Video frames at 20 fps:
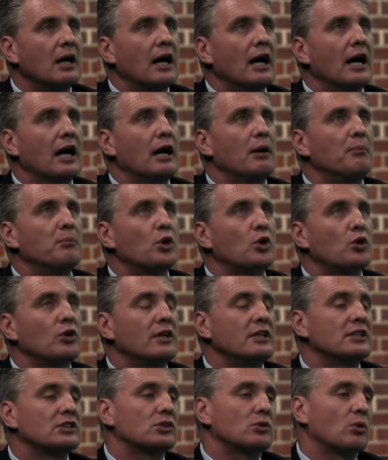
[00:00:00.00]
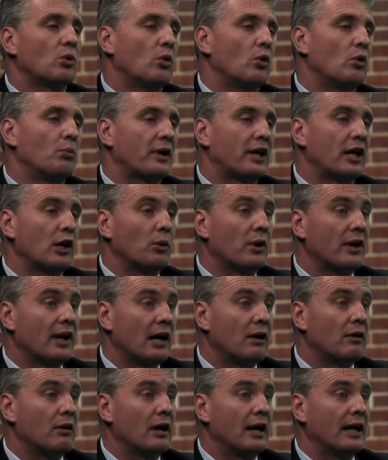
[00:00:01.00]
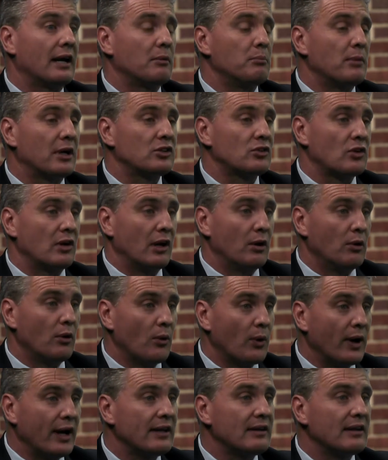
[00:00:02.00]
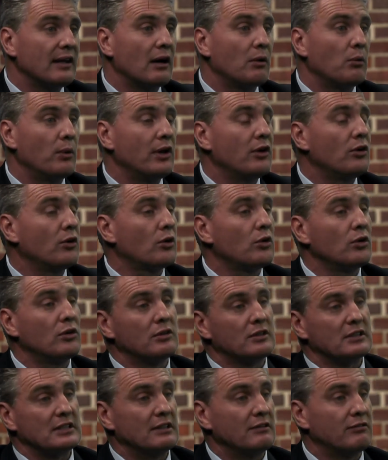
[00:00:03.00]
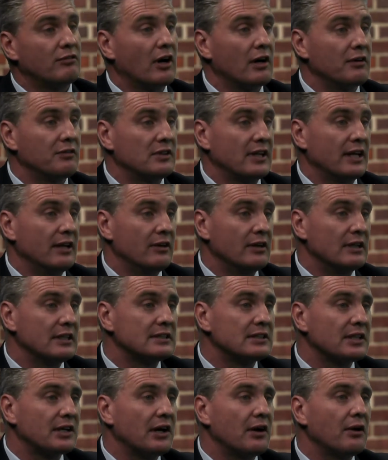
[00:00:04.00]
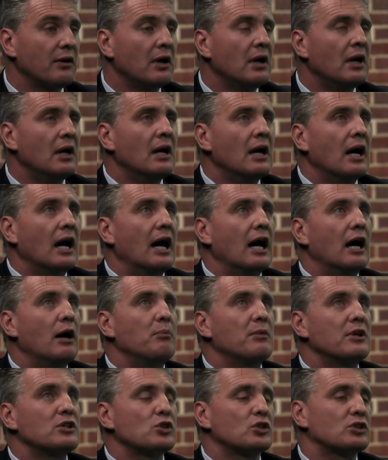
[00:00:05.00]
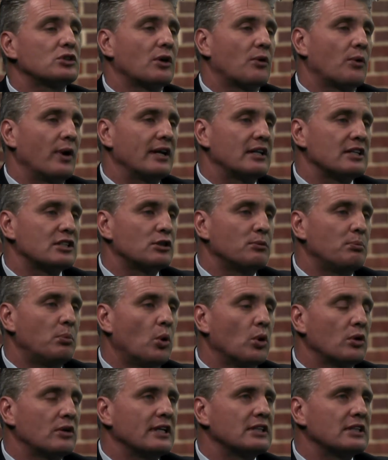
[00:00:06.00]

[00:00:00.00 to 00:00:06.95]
You could install per kilowatt hour at a much lower rate now than you could 5-10 years ago. There's also greater support.